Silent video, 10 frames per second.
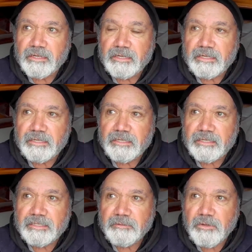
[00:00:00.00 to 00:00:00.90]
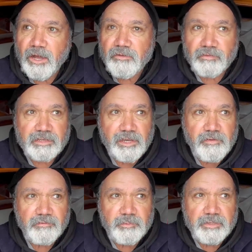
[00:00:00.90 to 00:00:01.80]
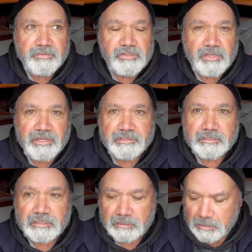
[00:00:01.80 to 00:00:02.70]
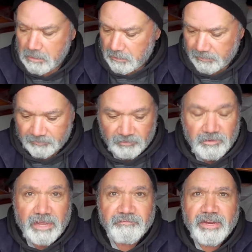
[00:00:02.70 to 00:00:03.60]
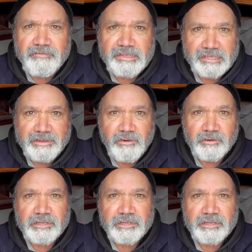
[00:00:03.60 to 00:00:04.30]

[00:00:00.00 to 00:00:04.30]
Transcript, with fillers: Uh, and then we'll hopefully go for a bit of a sail. I do have everything on.